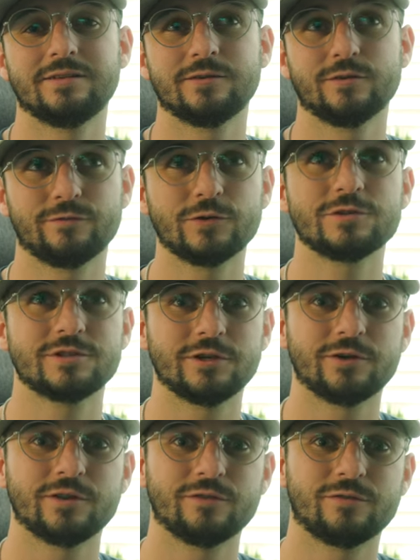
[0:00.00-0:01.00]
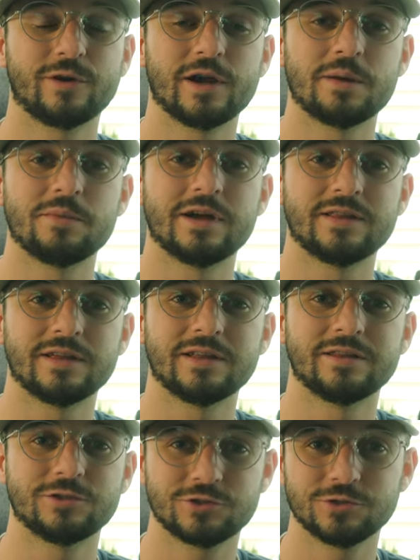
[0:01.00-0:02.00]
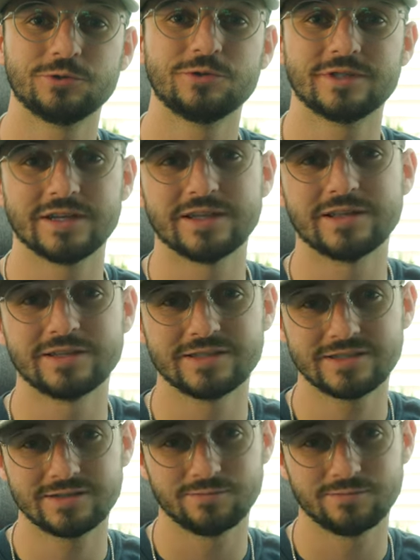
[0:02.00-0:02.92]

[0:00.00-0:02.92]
or the first third of the frame and then the shoes in the